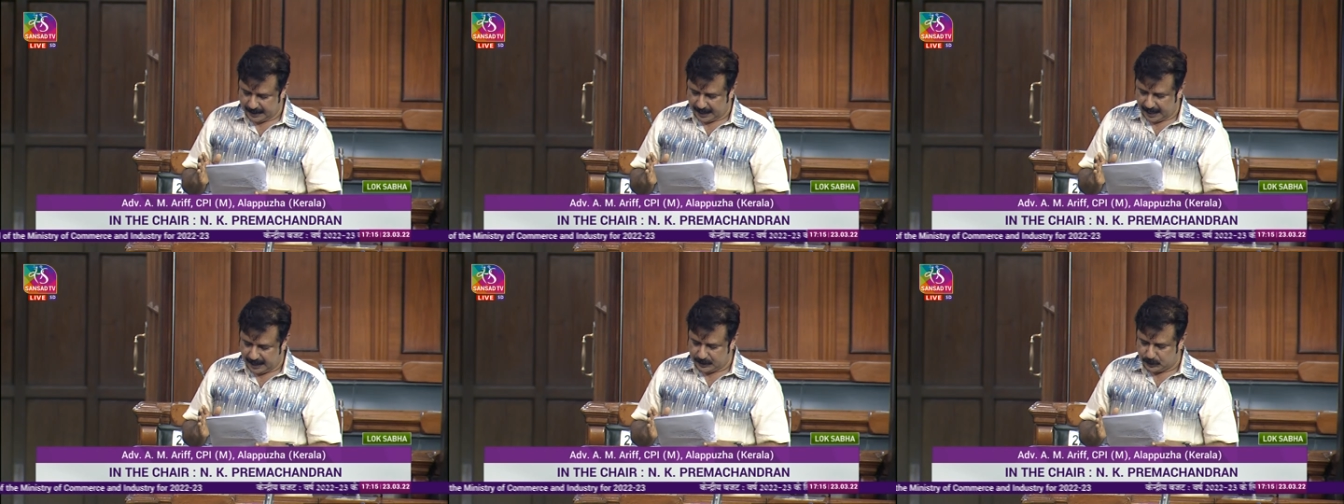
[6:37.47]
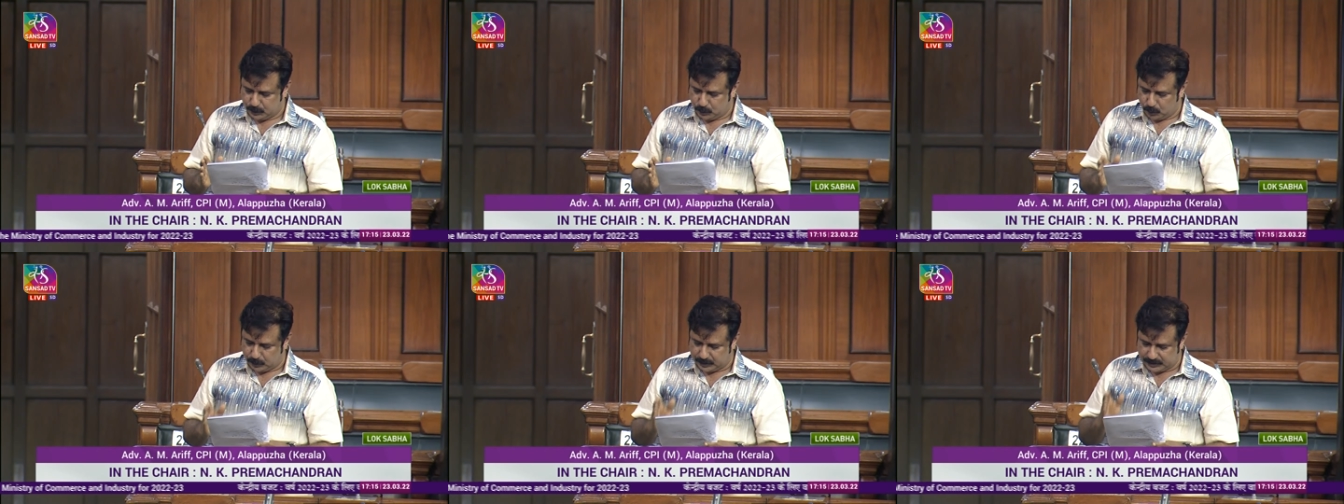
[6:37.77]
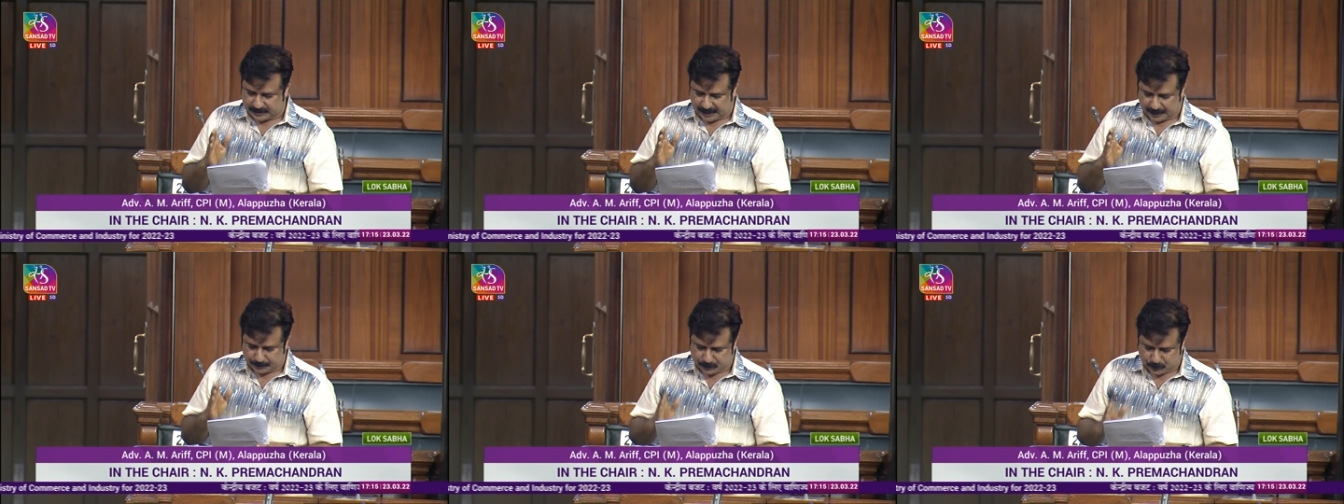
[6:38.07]
and took
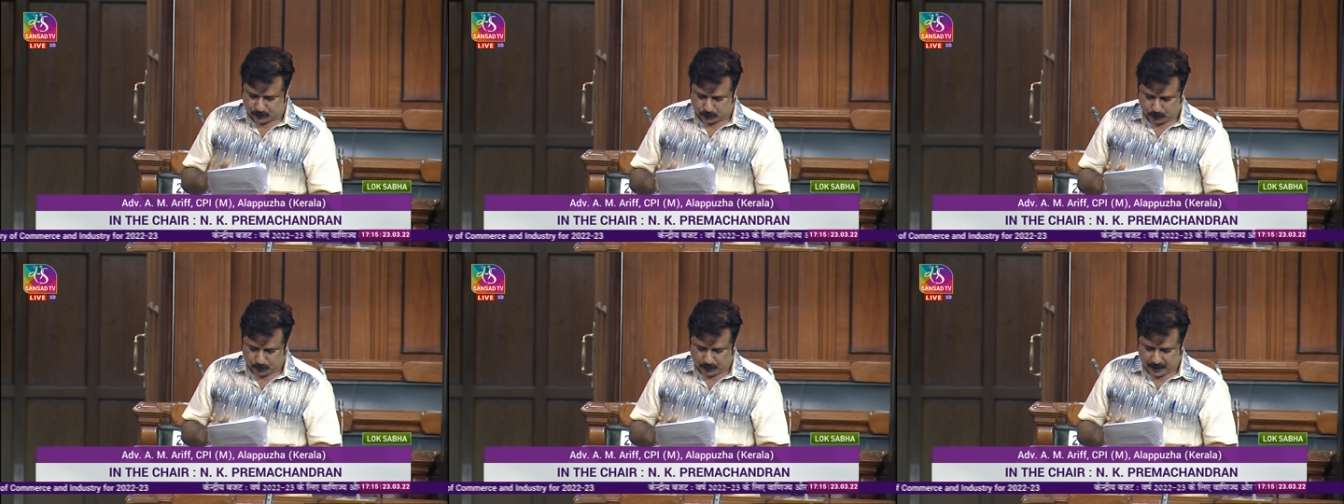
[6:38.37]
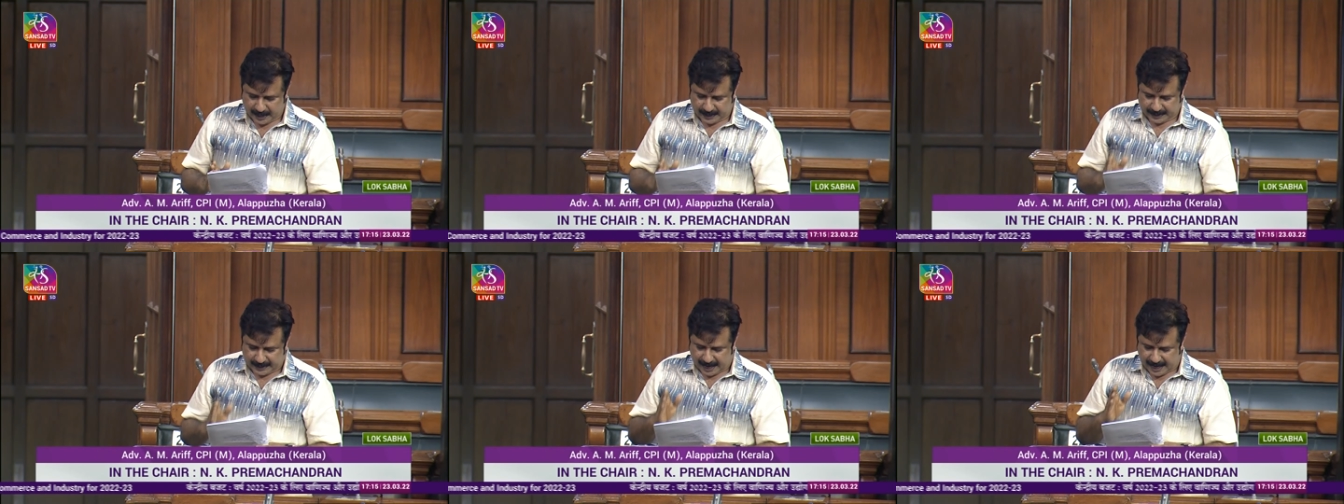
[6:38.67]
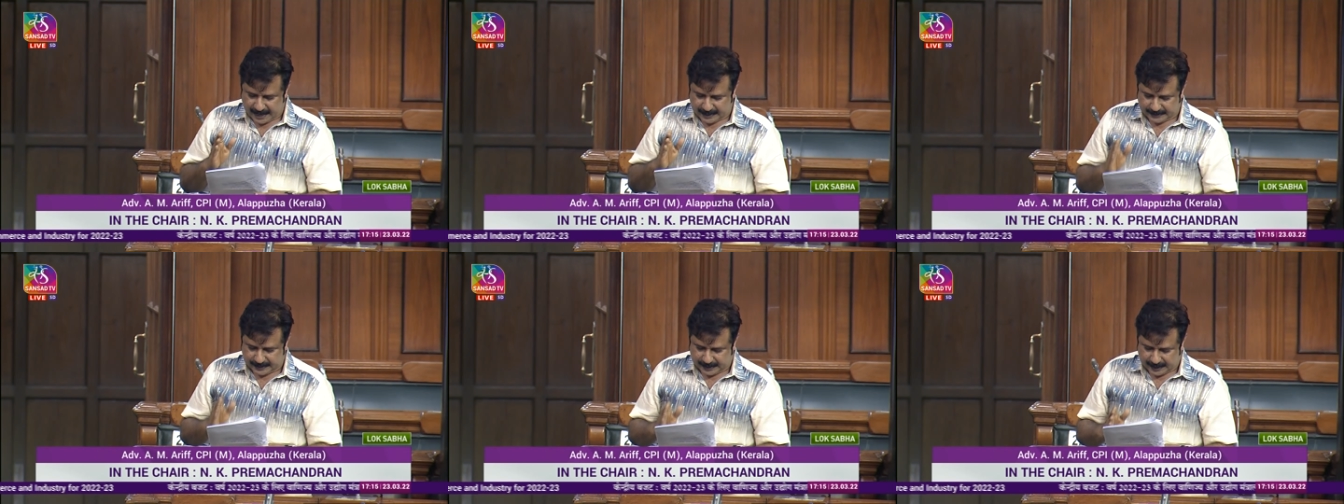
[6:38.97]
steps to
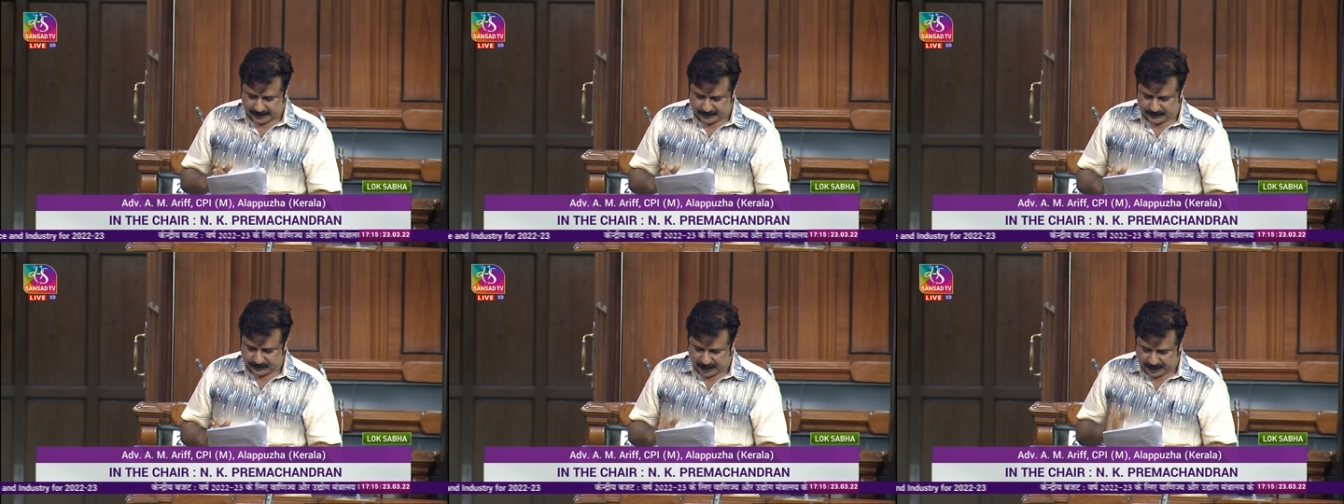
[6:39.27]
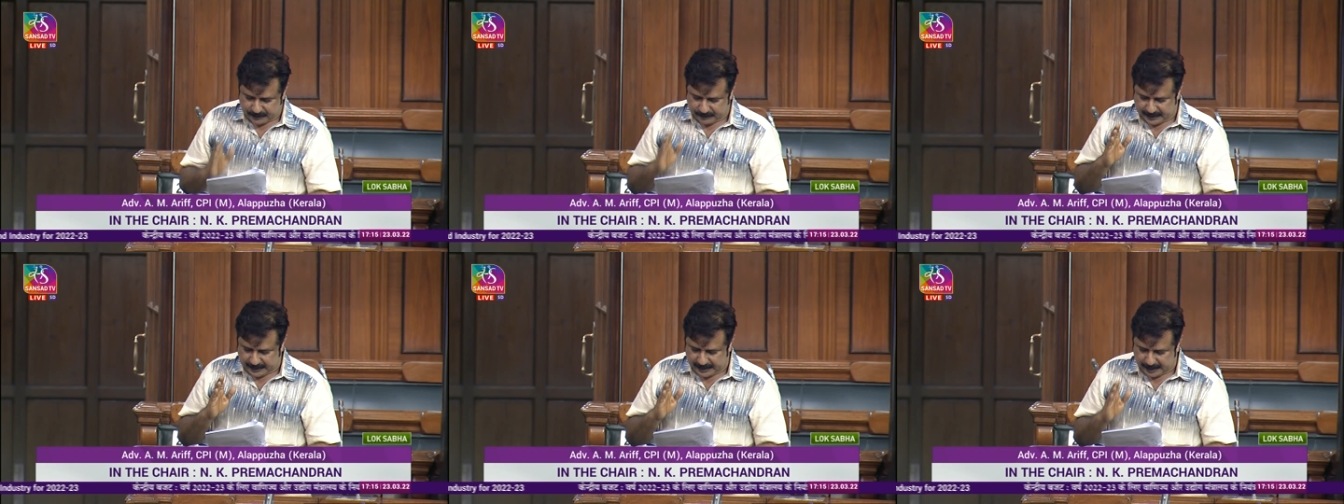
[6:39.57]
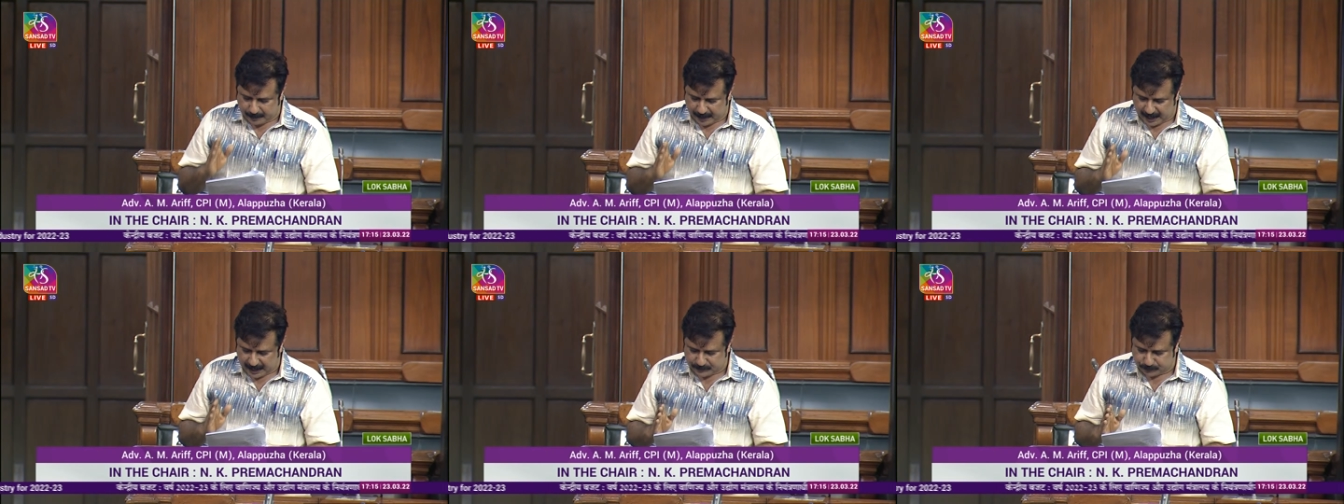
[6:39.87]
grant their genuine
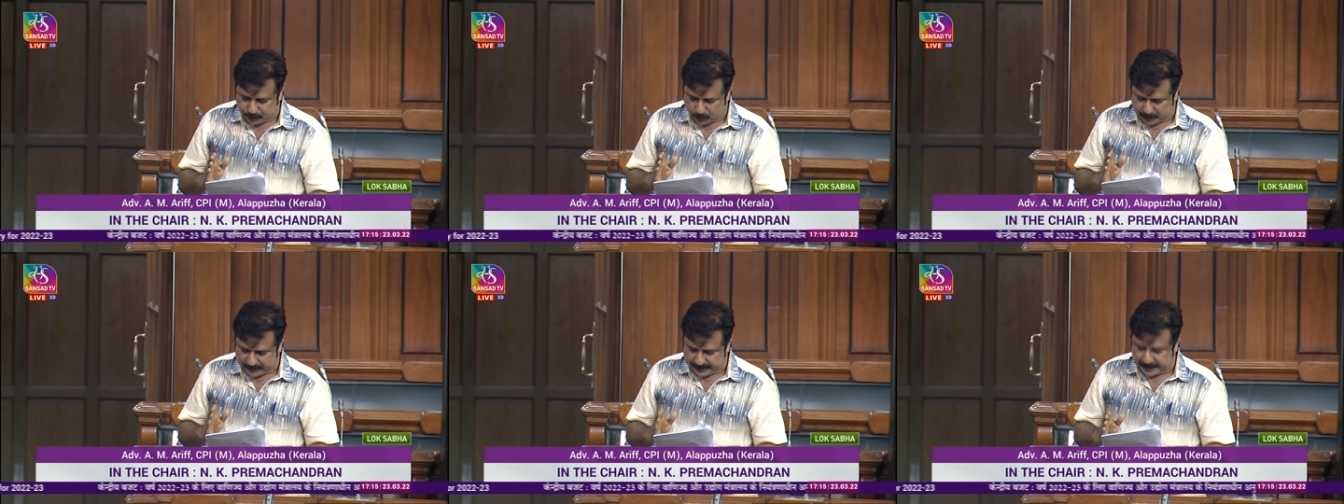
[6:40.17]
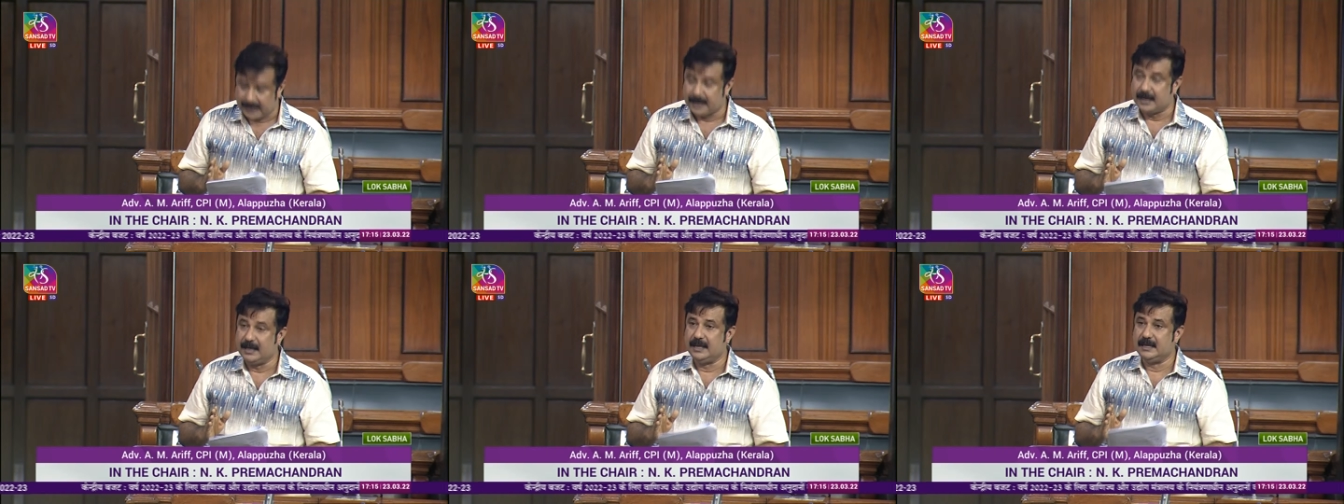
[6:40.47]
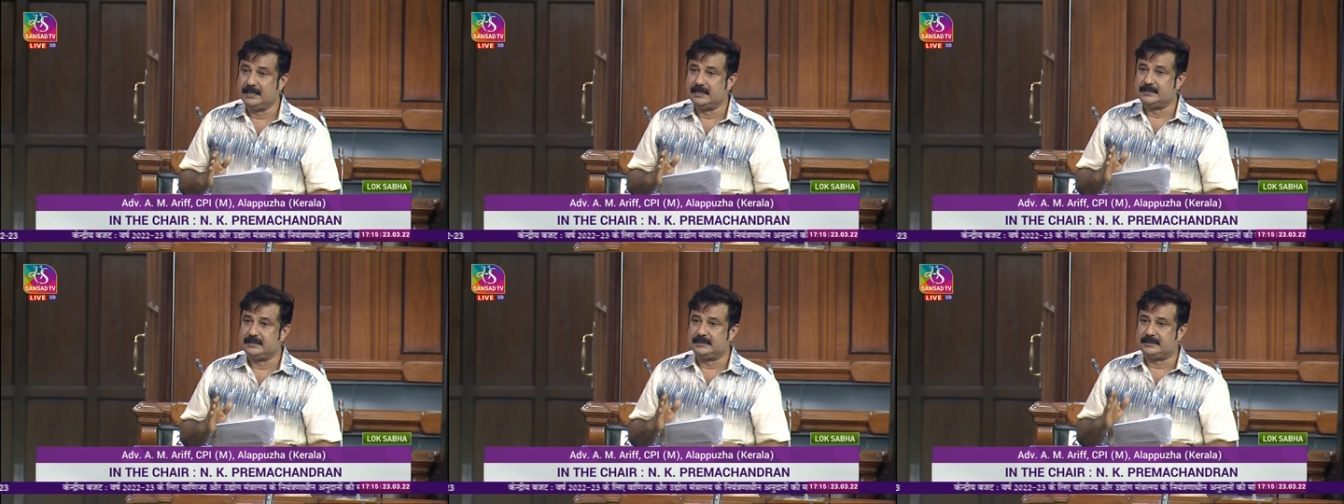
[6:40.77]
demand for their
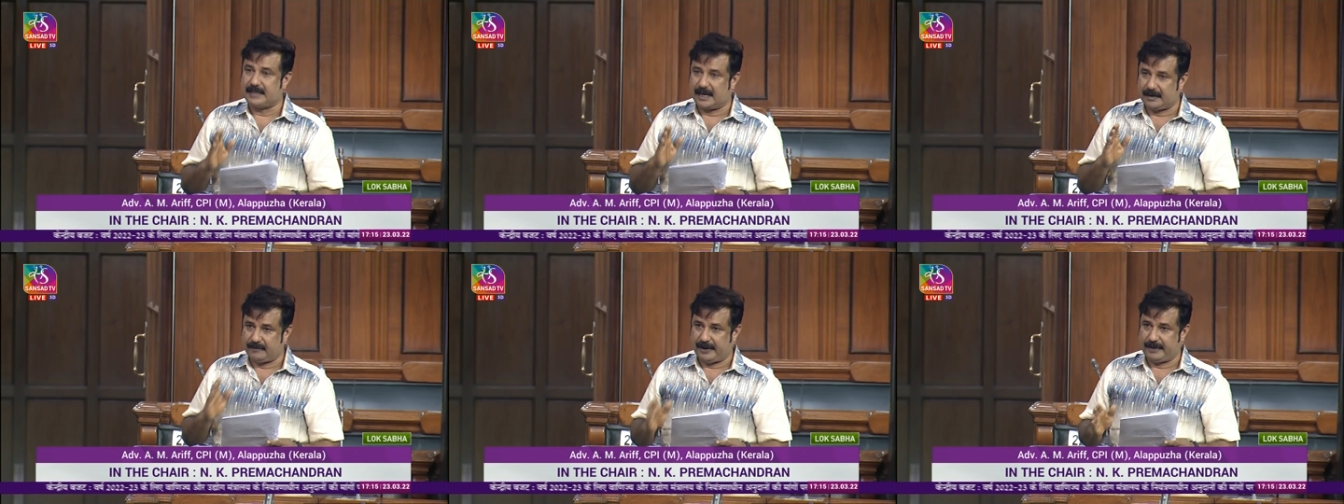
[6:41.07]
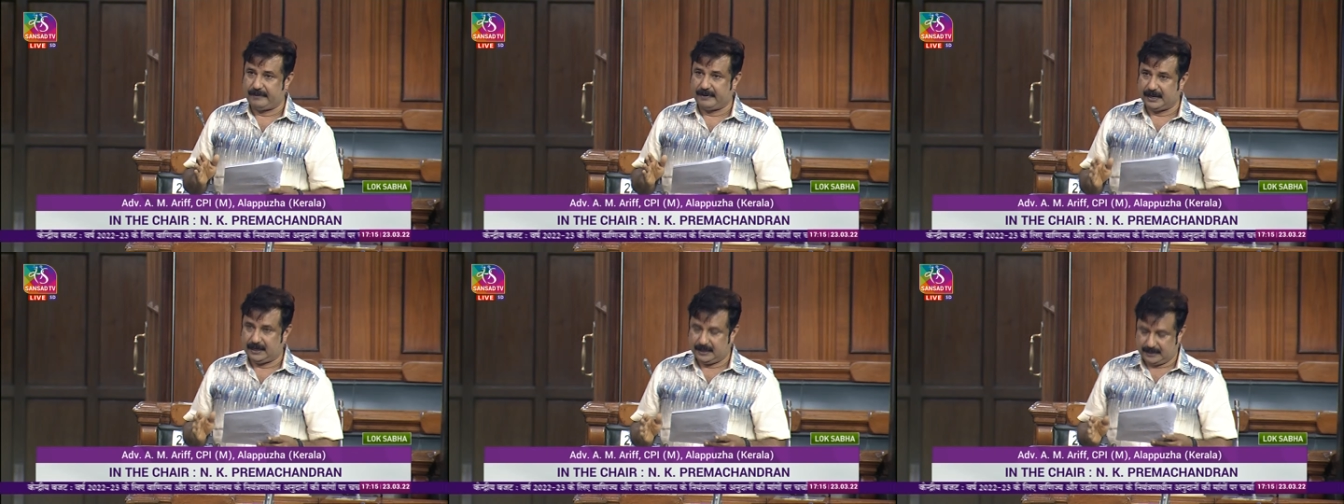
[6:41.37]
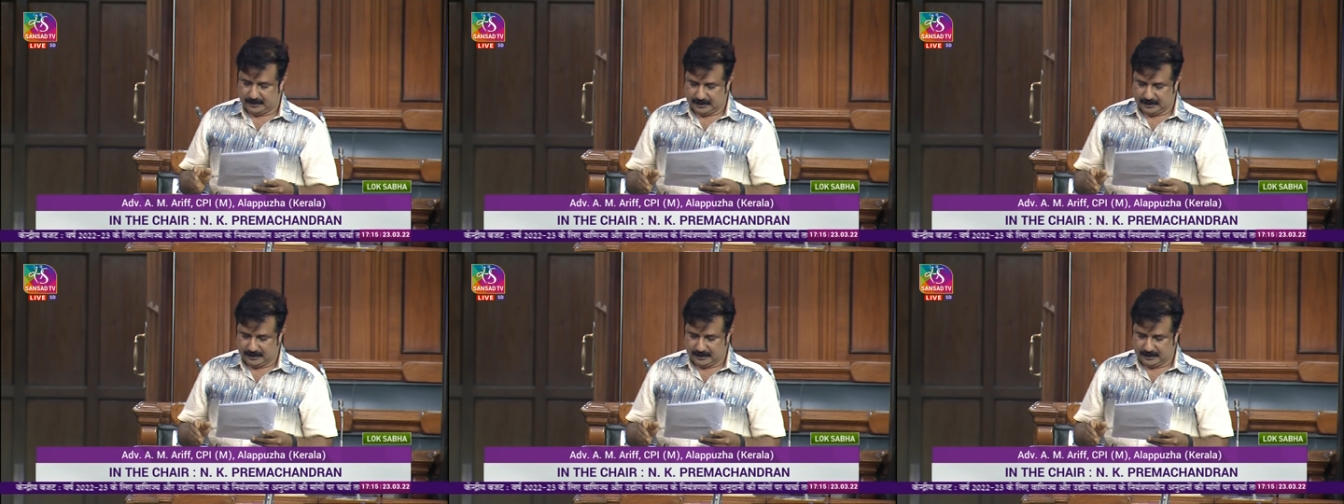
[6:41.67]
survival.